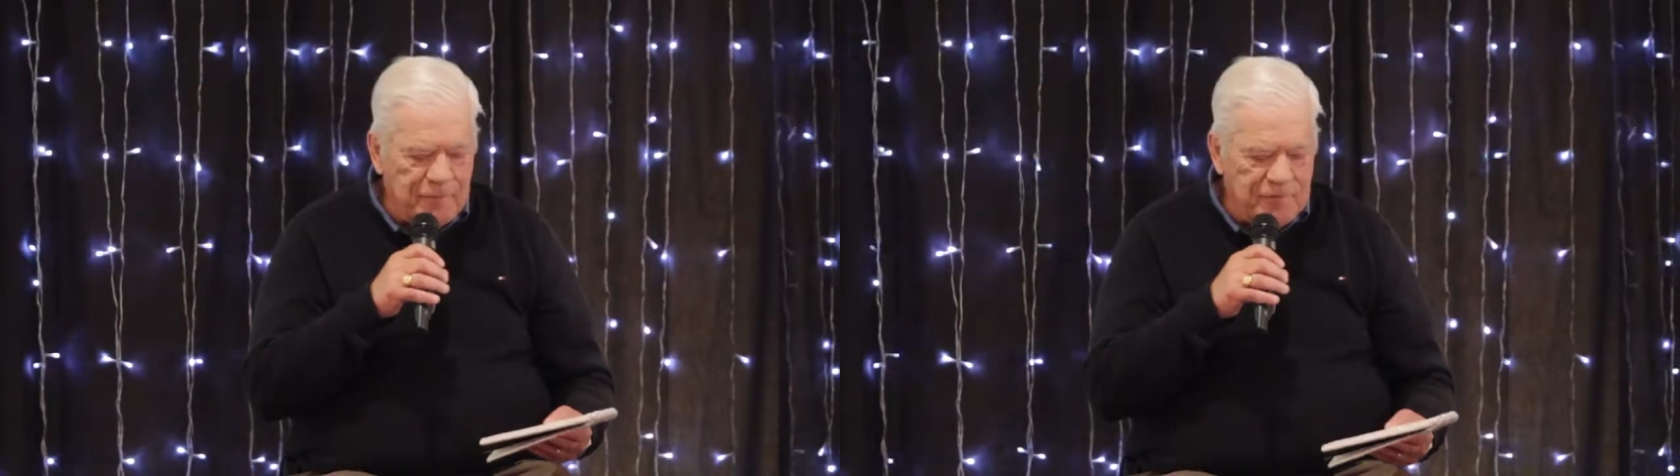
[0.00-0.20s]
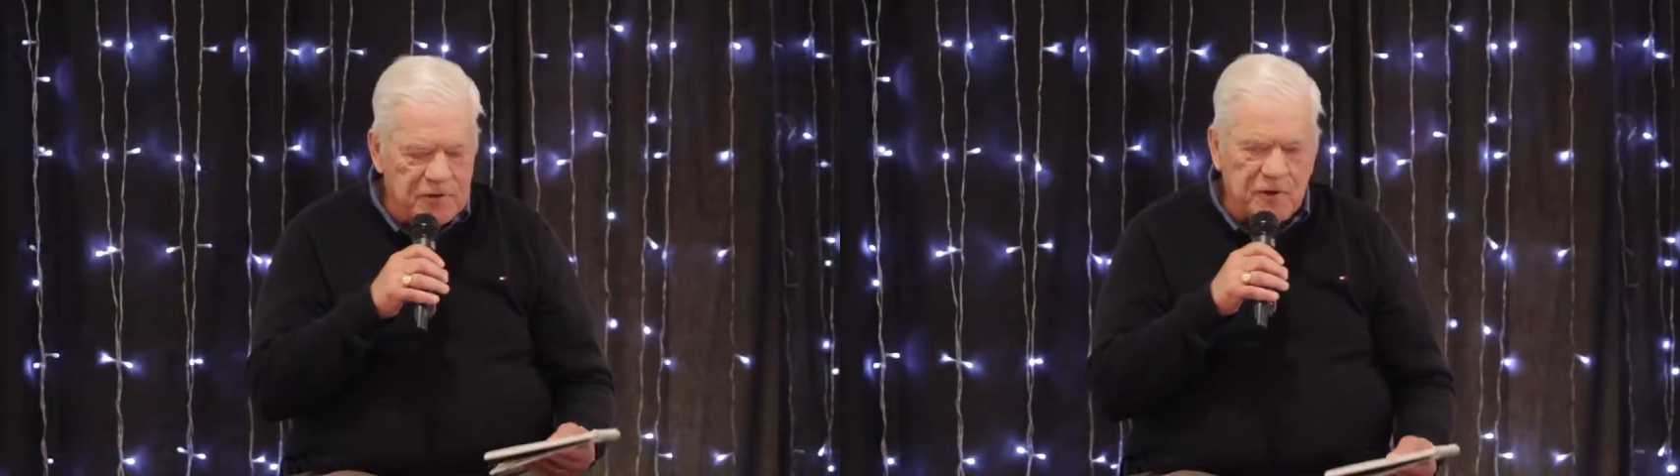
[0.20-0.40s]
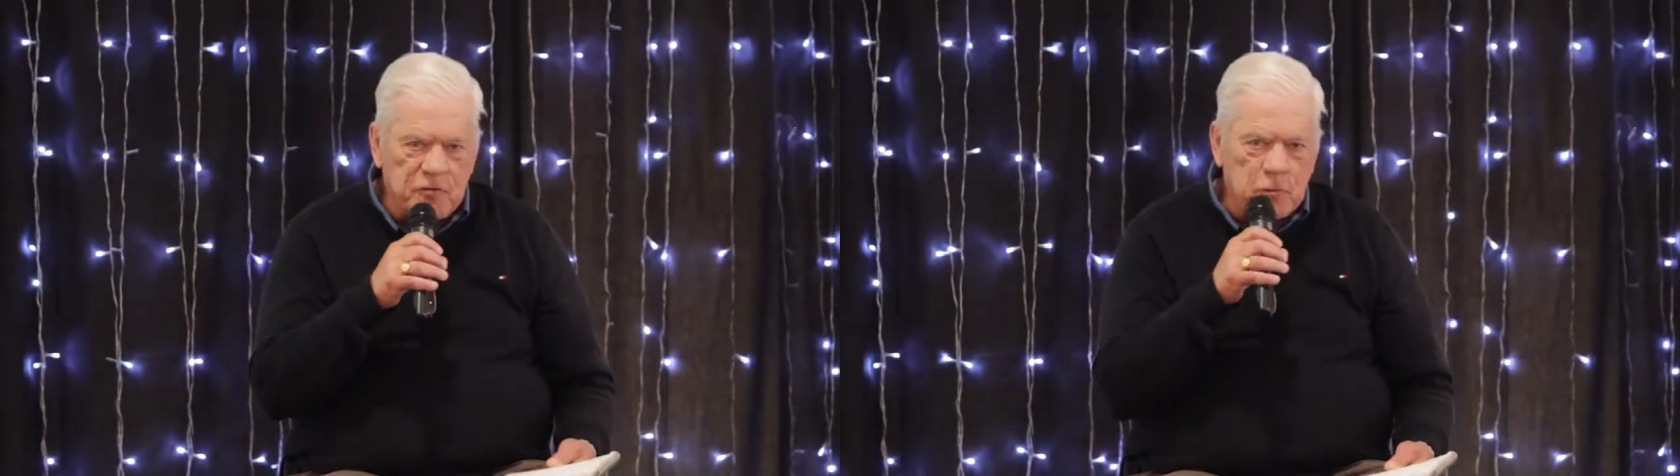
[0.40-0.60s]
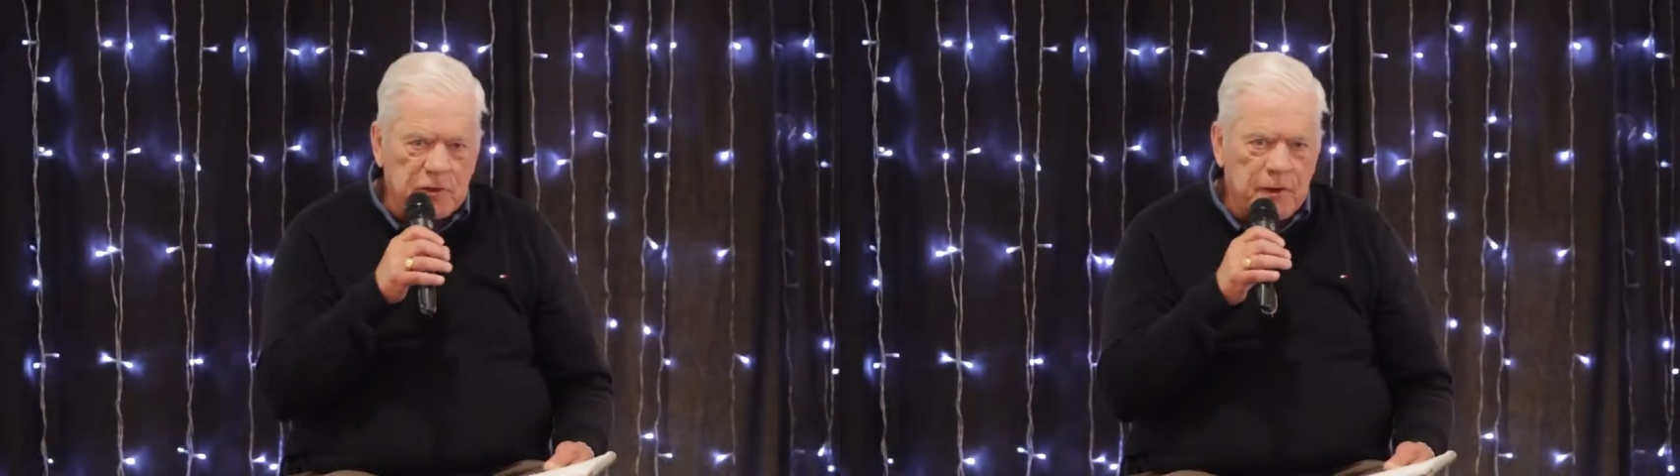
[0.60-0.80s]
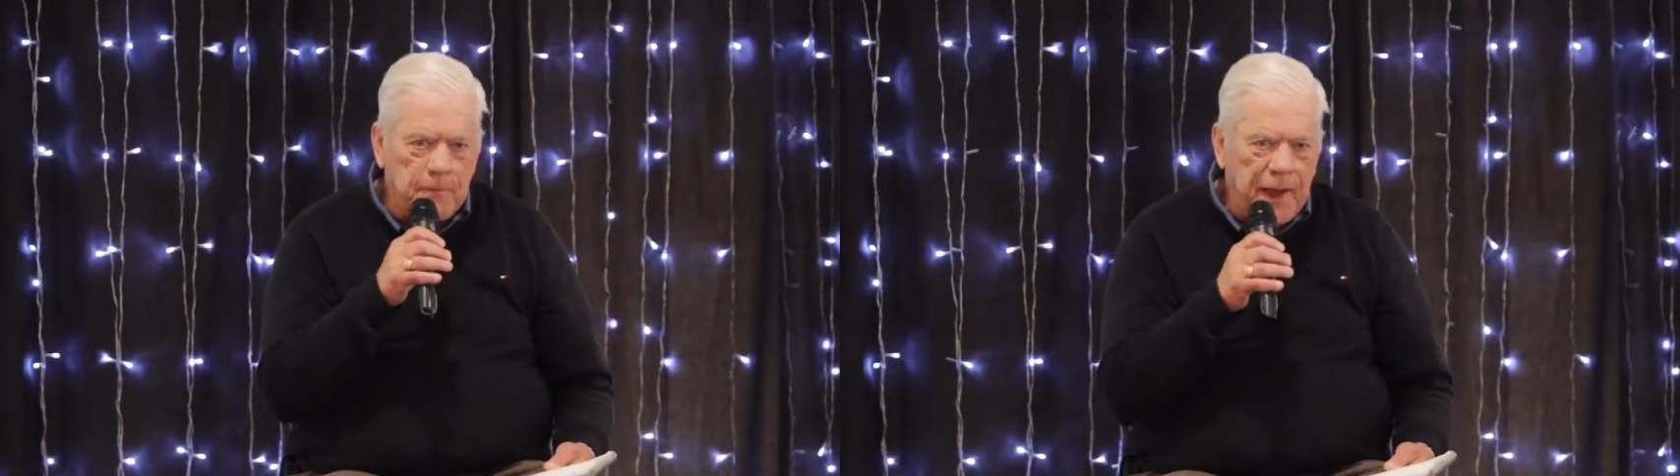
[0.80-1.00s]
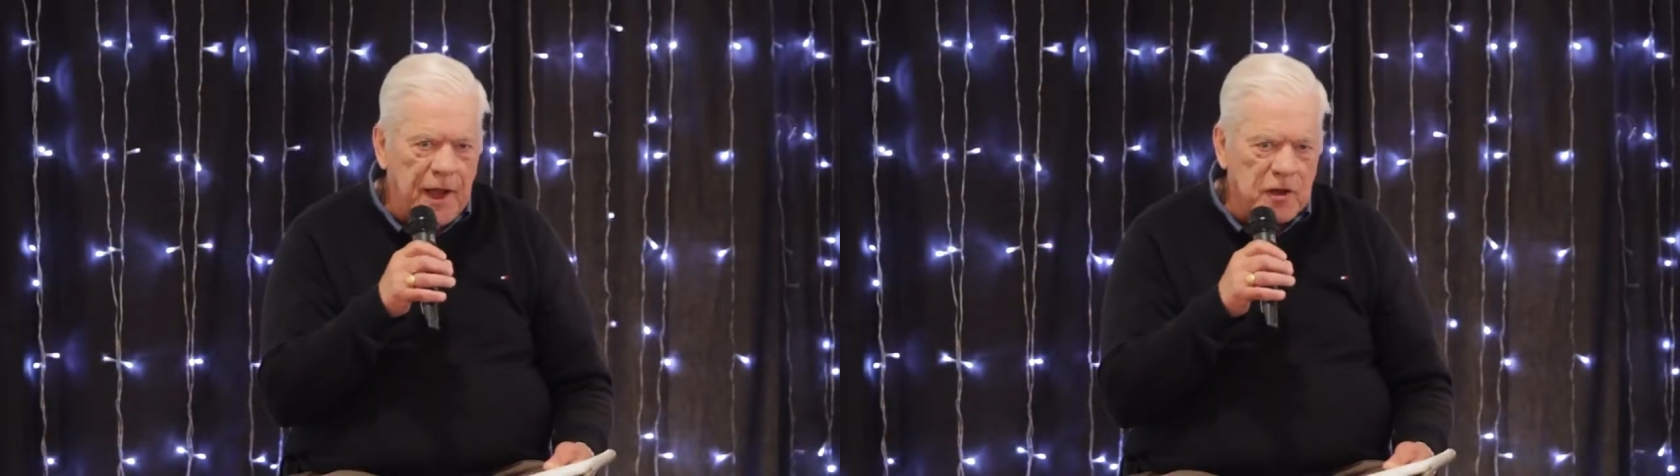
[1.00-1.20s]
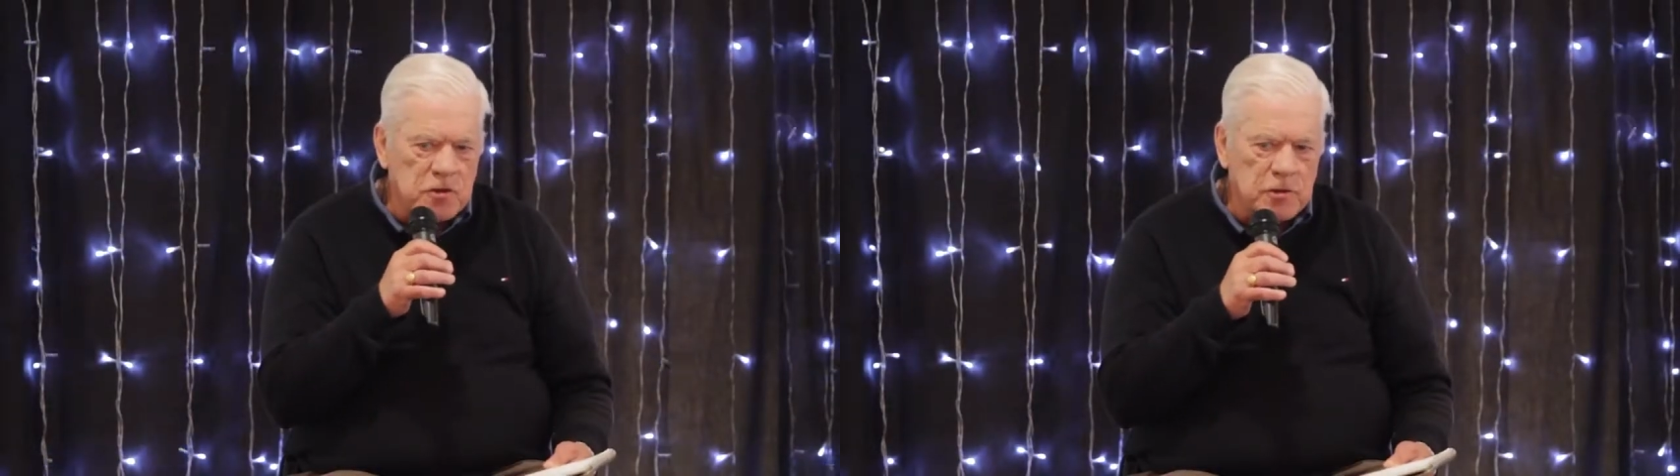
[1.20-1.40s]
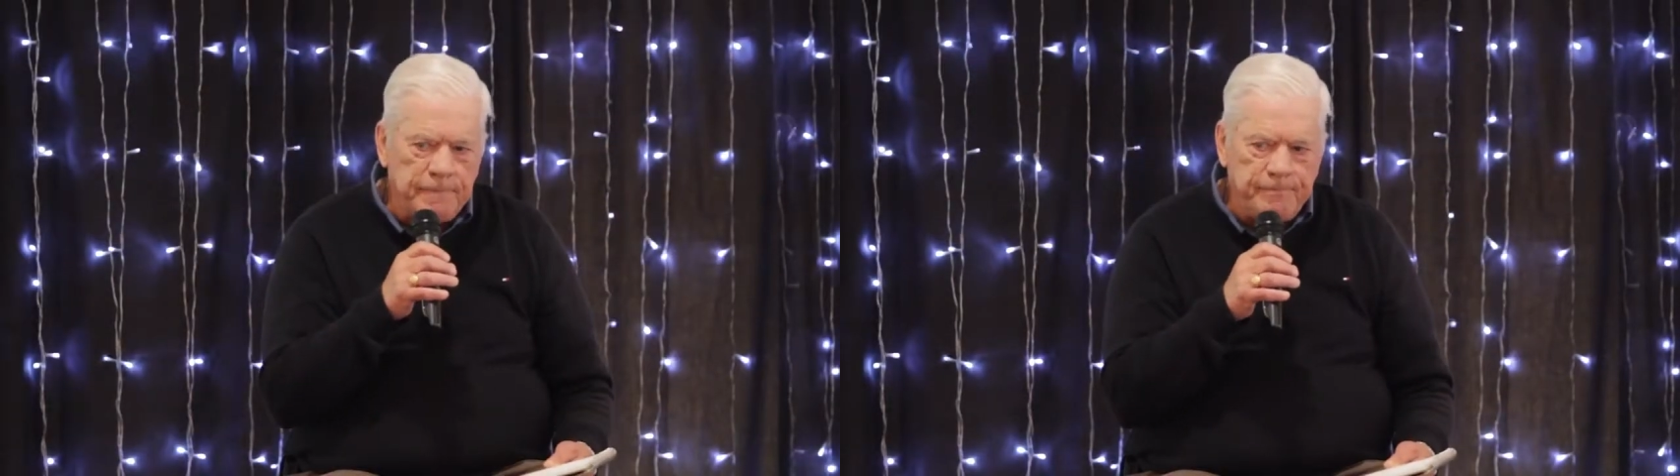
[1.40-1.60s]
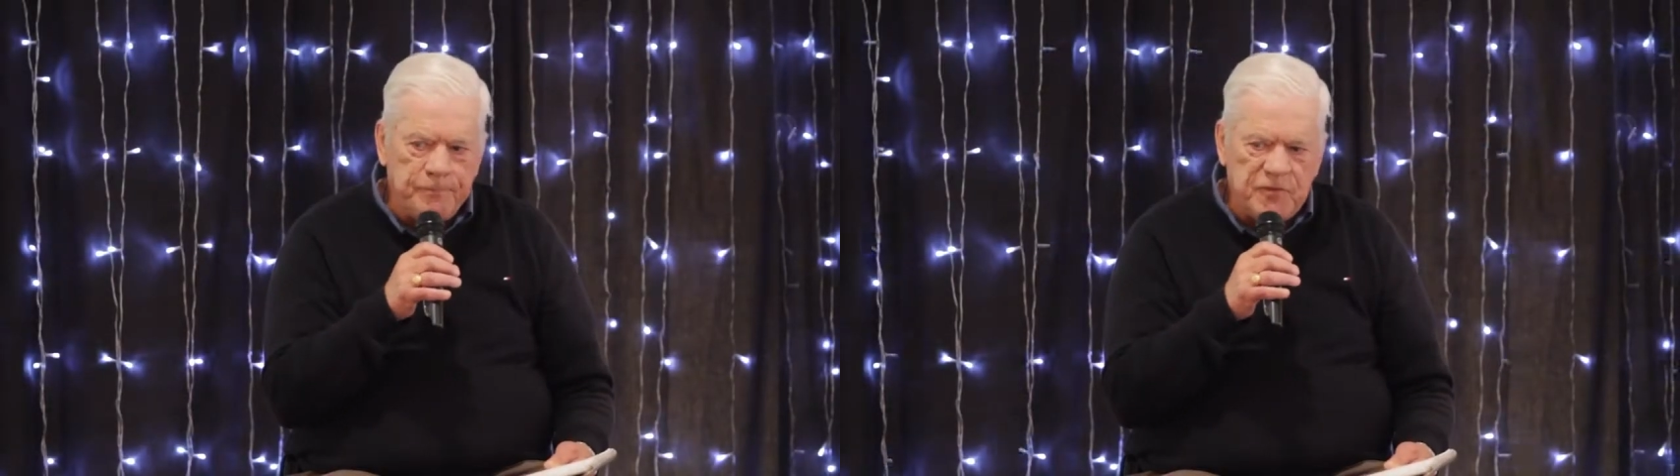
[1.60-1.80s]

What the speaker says: she does it with compassion.